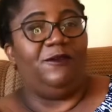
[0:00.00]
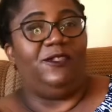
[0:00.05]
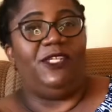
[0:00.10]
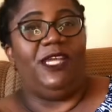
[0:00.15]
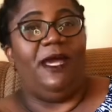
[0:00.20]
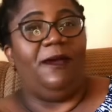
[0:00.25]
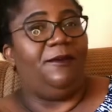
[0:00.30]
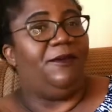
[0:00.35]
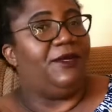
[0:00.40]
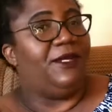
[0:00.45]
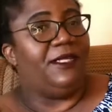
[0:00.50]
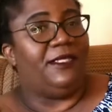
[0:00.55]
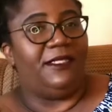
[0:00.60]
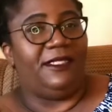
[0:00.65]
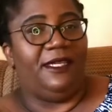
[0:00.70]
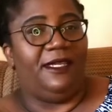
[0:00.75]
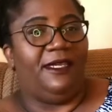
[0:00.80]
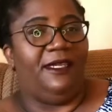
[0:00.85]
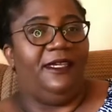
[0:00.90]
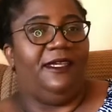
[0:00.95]
Ja
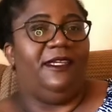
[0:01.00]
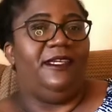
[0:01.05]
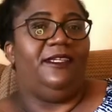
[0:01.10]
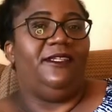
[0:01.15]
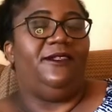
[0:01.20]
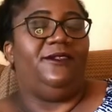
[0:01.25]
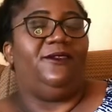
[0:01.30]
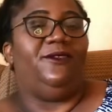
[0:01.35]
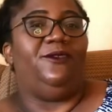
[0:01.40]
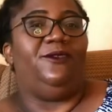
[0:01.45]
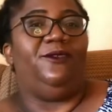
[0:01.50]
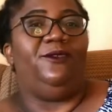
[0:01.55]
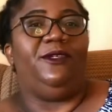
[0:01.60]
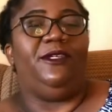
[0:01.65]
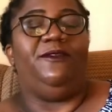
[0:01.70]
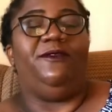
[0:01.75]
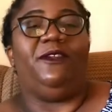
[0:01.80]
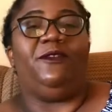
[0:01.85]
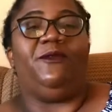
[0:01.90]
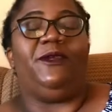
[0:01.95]
Preza to
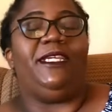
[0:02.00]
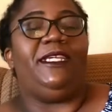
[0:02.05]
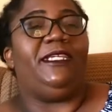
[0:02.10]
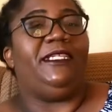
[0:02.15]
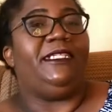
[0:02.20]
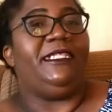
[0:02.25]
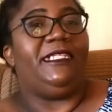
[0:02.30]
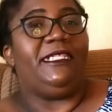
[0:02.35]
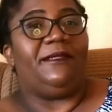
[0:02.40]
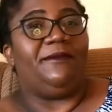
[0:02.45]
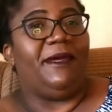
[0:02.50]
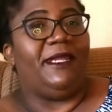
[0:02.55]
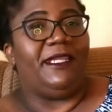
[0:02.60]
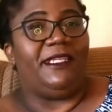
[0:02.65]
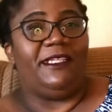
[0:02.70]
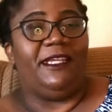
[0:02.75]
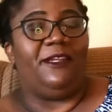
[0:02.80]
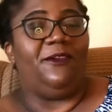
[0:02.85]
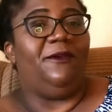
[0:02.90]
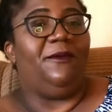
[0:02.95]
even Winky D's
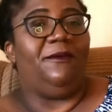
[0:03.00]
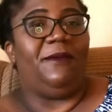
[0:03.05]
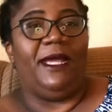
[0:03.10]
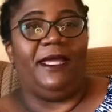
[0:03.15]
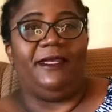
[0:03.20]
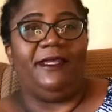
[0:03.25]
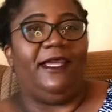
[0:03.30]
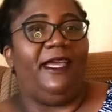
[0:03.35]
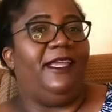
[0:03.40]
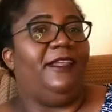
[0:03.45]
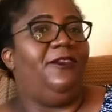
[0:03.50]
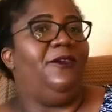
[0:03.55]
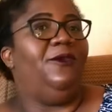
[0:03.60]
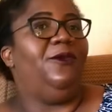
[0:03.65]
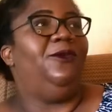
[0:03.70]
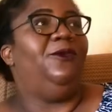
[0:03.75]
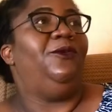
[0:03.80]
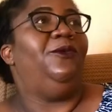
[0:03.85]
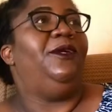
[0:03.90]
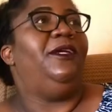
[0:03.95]
manager. I know Banda, I
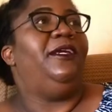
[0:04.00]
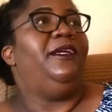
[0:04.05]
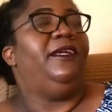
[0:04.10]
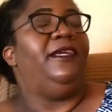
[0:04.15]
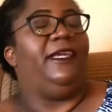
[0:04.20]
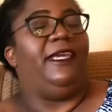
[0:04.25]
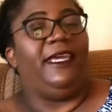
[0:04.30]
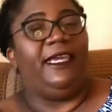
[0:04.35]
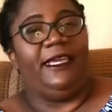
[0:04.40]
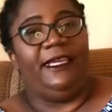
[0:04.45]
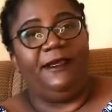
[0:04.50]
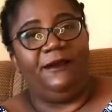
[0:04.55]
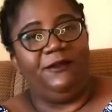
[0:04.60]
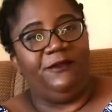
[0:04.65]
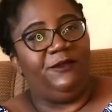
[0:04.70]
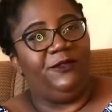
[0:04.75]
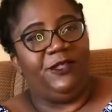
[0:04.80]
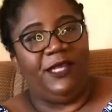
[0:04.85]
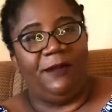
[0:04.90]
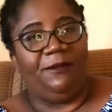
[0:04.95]
know
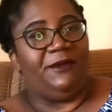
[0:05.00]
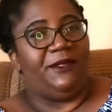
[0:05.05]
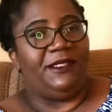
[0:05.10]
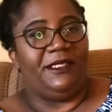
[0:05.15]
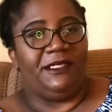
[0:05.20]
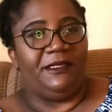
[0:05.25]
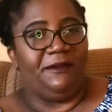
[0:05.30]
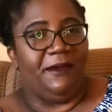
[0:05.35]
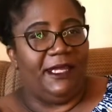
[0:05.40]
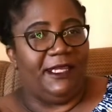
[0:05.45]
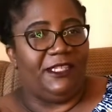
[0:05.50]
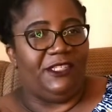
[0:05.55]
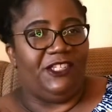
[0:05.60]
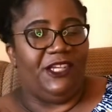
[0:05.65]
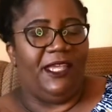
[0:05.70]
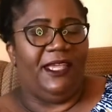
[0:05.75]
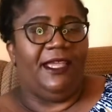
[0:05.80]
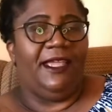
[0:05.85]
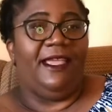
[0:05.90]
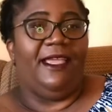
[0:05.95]
Ja Preza's manager.
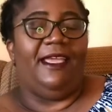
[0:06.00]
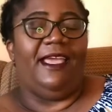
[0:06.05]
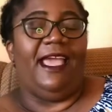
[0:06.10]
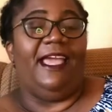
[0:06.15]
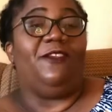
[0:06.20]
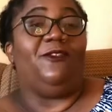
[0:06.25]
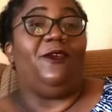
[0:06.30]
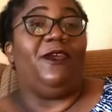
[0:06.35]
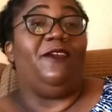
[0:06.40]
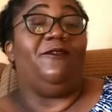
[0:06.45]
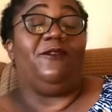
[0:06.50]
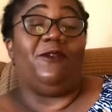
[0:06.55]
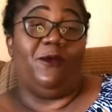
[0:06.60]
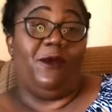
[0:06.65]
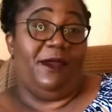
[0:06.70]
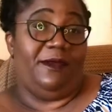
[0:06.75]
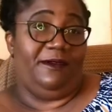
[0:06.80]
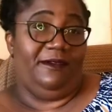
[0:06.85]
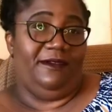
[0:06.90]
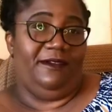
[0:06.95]
I know
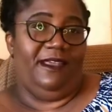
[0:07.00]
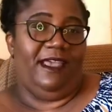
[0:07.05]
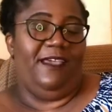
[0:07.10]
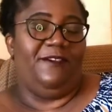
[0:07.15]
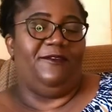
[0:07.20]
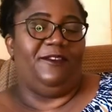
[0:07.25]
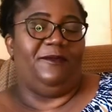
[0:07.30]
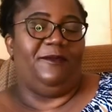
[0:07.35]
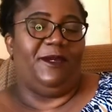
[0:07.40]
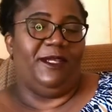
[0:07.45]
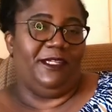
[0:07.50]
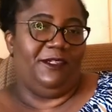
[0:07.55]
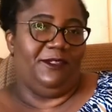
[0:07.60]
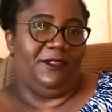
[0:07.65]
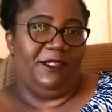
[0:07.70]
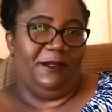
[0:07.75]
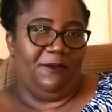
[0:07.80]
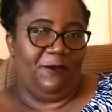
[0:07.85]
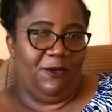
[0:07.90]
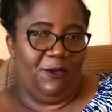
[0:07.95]
everyone. I've spoken to
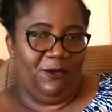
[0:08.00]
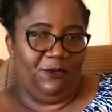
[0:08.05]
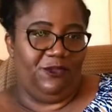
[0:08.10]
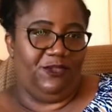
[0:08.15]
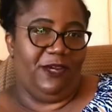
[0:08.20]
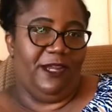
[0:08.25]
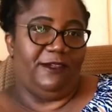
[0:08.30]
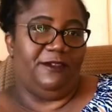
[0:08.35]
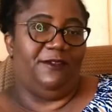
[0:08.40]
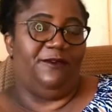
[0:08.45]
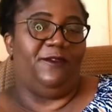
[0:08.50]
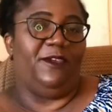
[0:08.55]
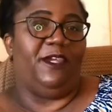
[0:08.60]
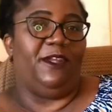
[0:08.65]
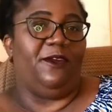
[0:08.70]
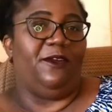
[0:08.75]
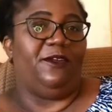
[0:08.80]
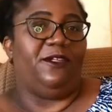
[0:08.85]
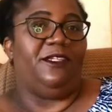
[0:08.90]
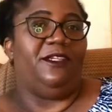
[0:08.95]
them all, trying to figure
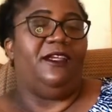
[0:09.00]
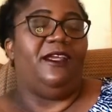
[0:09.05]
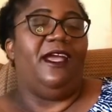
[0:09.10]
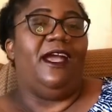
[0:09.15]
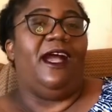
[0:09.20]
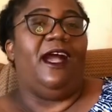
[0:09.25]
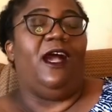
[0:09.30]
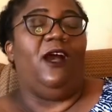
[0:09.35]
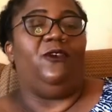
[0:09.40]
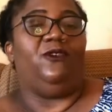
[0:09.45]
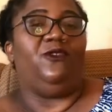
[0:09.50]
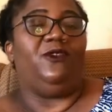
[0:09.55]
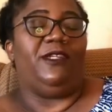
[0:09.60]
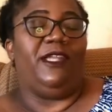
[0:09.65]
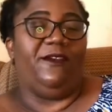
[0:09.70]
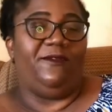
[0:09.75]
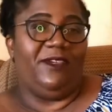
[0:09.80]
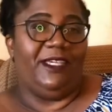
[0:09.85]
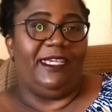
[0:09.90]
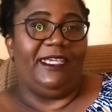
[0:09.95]
out how to
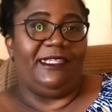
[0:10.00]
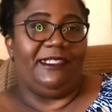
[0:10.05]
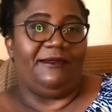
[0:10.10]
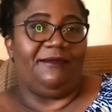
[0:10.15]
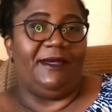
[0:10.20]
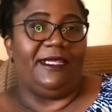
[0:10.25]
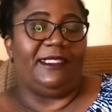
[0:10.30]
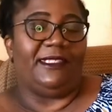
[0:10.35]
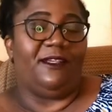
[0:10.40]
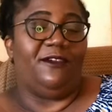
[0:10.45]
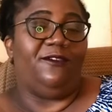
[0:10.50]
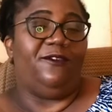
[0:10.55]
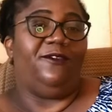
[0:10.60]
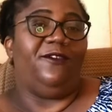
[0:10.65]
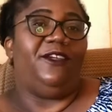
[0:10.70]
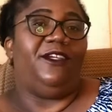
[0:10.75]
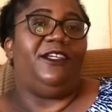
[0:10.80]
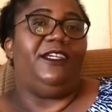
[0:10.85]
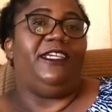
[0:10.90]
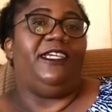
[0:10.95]
navigate myself
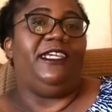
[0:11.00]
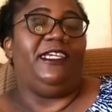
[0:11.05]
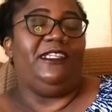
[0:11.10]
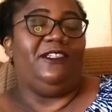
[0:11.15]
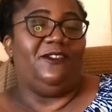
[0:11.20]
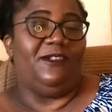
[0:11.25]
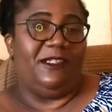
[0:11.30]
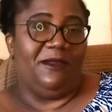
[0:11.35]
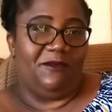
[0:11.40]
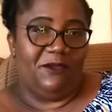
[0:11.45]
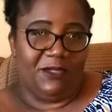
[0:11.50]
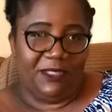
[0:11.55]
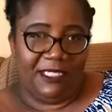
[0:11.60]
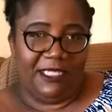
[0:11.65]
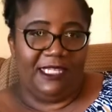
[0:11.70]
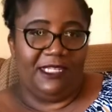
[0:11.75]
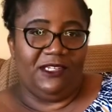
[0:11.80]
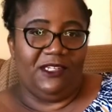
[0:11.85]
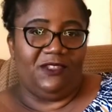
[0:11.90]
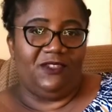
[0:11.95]
into the music
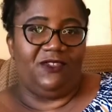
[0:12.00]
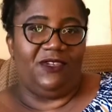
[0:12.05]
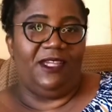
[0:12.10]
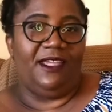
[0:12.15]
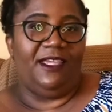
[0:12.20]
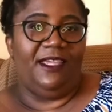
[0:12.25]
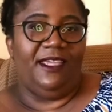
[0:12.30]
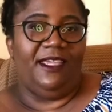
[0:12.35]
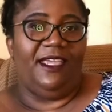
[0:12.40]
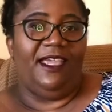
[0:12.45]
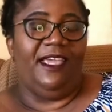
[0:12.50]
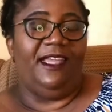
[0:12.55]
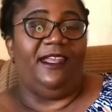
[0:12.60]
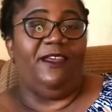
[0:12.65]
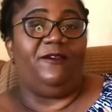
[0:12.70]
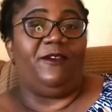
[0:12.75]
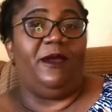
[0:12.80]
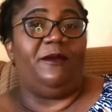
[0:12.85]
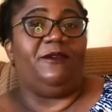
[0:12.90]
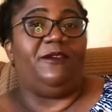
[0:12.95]
industry. And
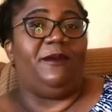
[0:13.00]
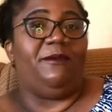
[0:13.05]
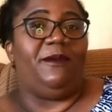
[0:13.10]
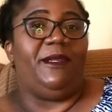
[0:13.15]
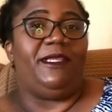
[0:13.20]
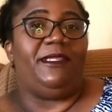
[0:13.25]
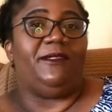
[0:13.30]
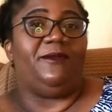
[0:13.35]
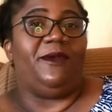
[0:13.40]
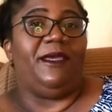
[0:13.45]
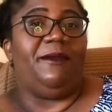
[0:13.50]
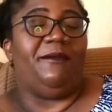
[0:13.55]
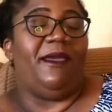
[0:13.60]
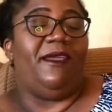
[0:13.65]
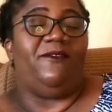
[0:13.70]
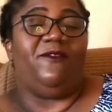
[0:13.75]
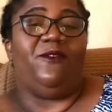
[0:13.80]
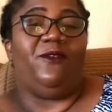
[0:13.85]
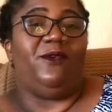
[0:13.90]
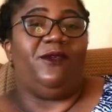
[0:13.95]
I've come to a place where my
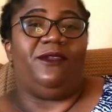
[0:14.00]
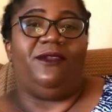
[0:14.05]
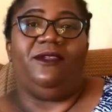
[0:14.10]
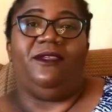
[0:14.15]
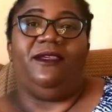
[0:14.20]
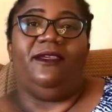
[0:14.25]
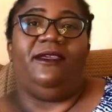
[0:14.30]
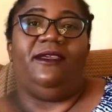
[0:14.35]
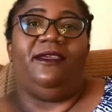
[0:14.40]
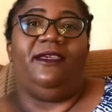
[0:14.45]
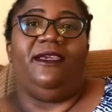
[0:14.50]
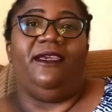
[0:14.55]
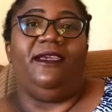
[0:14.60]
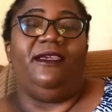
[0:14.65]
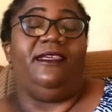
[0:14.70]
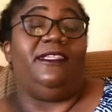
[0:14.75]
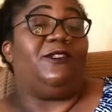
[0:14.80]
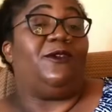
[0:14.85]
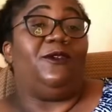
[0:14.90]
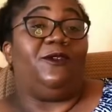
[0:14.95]
phone
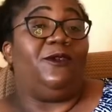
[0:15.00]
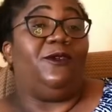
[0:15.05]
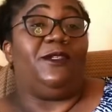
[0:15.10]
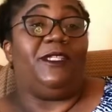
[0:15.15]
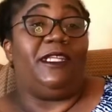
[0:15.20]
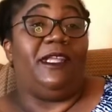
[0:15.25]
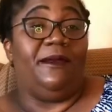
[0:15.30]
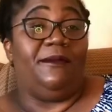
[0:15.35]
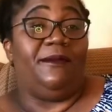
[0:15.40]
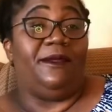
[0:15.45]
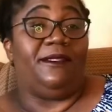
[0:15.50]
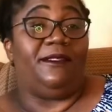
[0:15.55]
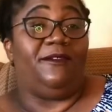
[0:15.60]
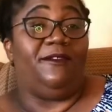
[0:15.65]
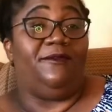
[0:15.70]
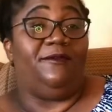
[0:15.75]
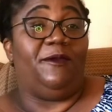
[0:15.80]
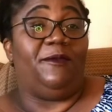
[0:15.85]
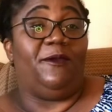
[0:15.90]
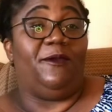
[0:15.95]
has got all the numbers
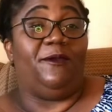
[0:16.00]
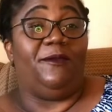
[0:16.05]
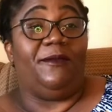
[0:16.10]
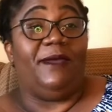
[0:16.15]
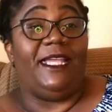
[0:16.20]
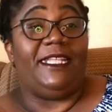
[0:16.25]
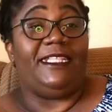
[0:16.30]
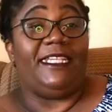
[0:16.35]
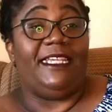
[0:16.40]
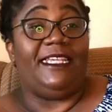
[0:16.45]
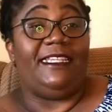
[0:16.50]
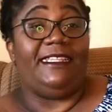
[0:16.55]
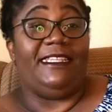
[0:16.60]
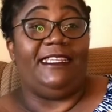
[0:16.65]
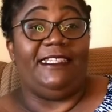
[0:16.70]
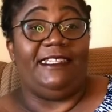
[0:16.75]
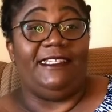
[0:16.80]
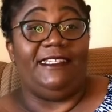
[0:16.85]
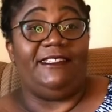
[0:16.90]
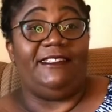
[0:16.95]
of people who mentor in the
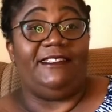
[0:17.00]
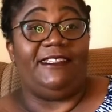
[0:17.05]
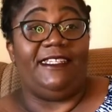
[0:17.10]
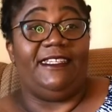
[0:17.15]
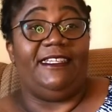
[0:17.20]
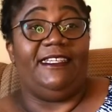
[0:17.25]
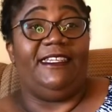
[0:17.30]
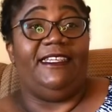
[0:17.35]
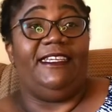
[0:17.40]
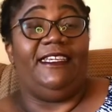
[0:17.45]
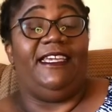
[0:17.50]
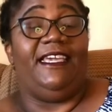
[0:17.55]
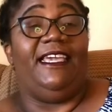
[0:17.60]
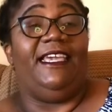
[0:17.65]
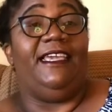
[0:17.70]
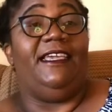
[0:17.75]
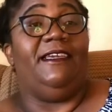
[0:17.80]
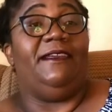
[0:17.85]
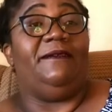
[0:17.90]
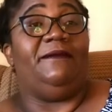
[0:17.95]
industry.
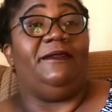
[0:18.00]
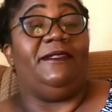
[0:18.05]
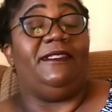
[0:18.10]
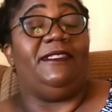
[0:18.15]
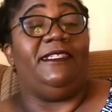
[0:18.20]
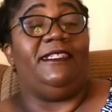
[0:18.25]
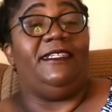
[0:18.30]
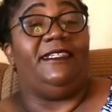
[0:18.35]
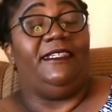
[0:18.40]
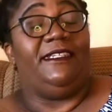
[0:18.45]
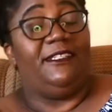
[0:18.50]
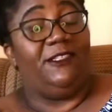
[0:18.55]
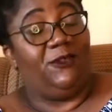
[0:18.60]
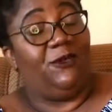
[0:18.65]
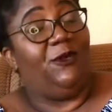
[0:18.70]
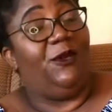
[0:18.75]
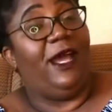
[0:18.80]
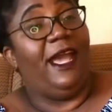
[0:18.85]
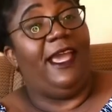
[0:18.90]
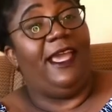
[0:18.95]
And
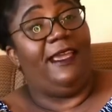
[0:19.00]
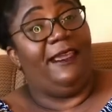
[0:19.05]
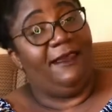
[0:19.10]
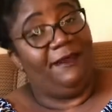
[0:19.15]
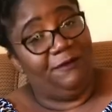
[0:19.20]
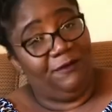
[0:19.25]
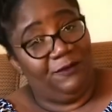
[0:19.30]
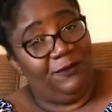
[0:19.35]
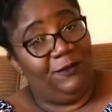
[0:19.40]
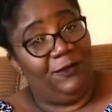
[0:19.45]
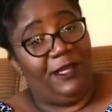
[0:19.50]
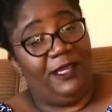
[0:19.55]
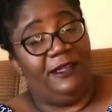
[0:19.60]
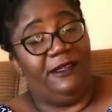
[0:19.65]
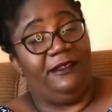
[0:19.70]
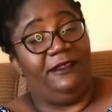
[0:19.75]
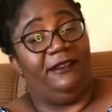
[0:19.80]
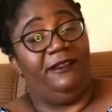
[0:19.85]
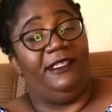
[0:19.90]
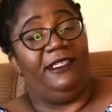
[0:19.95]
so
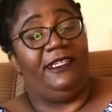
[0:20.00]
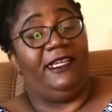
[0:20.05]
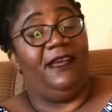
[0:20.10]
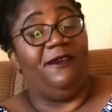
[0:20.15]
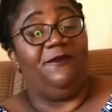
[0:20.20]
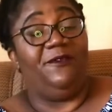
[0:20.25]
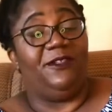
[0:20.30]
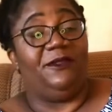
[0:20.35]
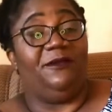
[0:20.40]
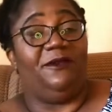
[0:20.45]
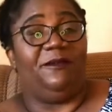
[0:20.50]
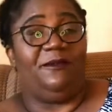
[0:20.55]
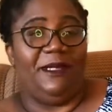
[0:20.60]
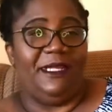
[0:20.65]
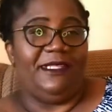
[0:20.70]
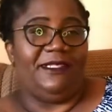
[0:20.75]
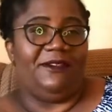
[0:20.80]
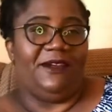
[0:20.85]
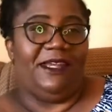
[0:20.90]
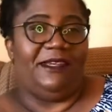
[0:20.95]
it's a comfortable
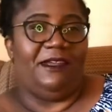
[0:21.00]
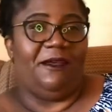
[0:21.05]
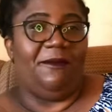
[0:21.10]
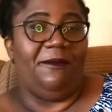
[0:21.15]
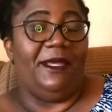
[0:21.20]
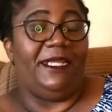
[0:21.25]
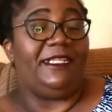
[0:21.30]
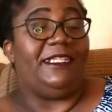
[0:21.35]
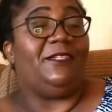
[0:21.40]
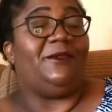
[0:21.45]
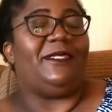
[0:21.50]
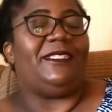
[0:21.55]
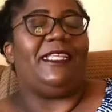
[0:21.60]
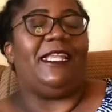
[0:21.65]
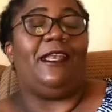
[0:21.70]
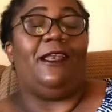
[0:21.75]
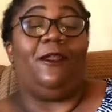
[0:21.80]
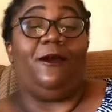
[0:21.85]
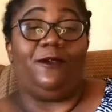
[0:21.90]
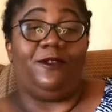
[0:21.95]
place right now. But it was a
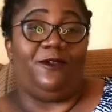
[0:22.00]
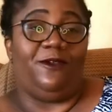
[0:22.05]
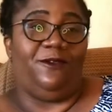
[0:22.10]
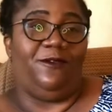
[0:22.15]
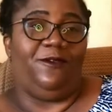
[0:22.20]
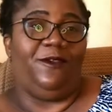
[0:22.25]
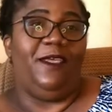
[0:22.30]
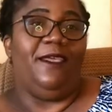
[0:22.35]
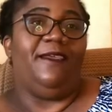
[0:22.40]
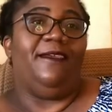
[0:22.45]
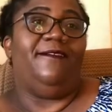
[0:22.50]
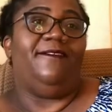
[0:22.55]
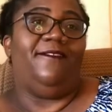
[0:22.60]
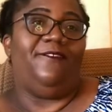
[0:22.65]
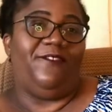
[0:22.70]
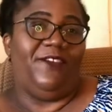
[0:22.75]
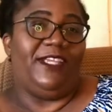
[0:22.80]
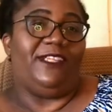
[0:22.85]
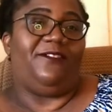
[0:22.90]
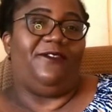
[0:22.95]
lot of
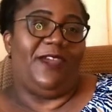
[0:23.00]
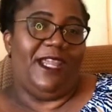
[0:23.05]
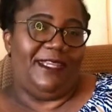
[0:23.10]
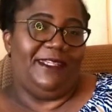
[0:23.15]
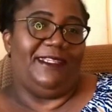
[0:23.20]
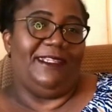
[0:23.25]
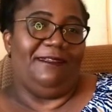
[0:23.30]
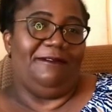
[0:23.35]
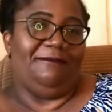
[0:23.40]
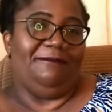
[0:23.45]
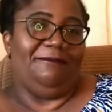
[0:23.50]
fact-finding.